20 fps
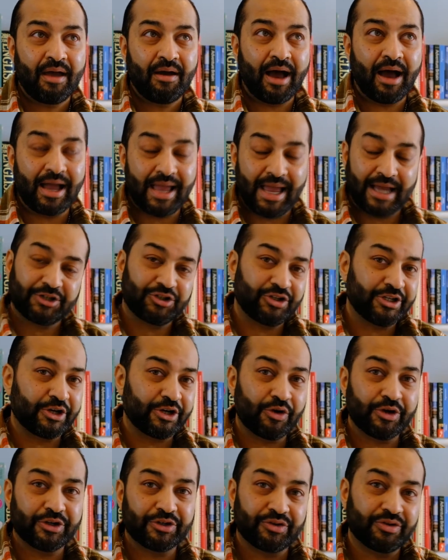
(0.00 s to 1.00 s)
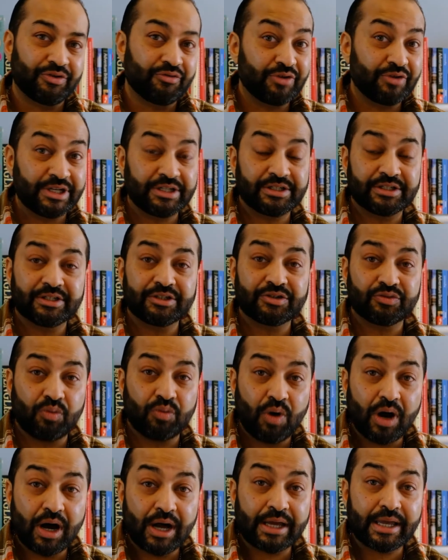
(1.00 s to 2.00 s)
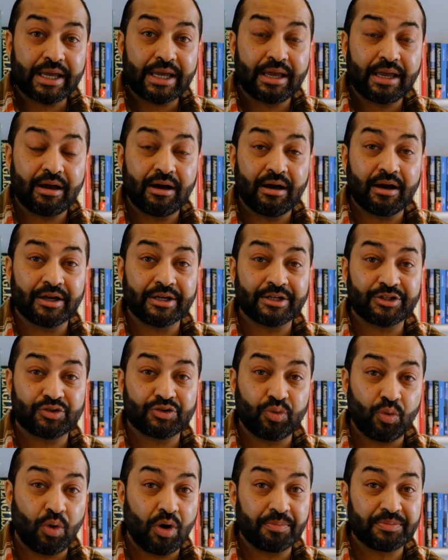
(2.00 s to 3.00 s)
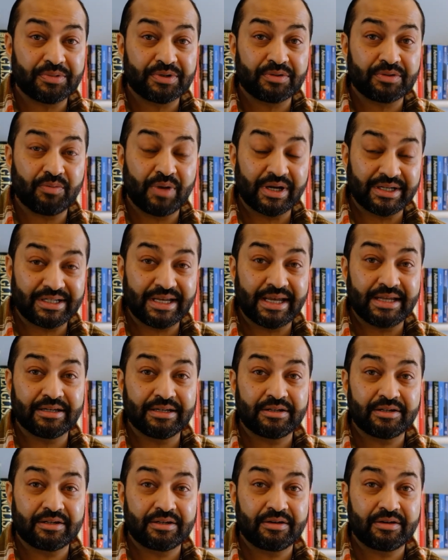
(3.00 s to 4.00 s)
I actually go into the reasons why I swapped my tent